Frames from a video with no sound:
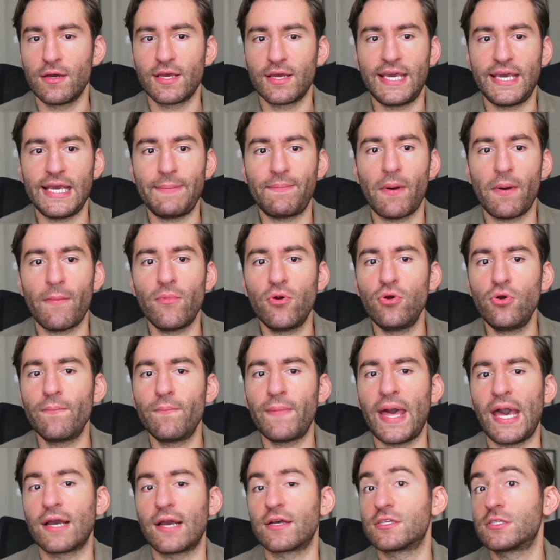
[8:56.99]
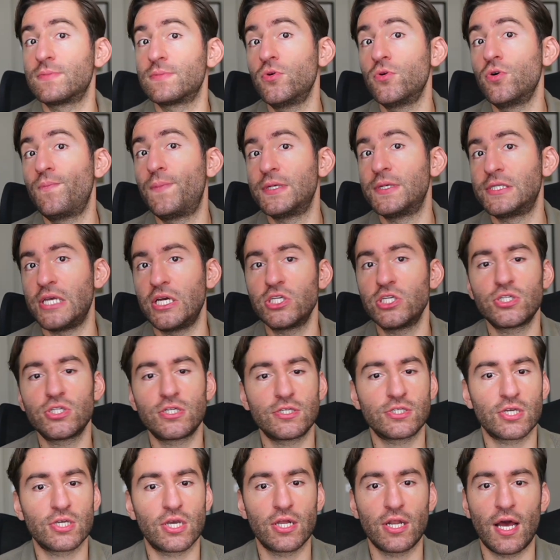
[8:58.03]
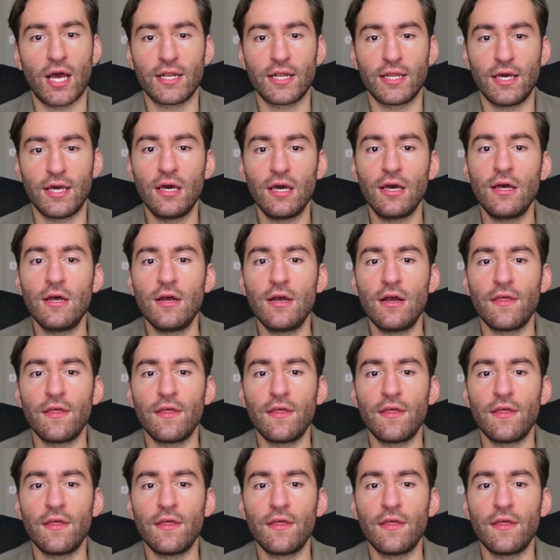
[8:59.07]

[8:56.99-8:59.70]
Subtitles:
Keep a moon bag. A small position is a good idea.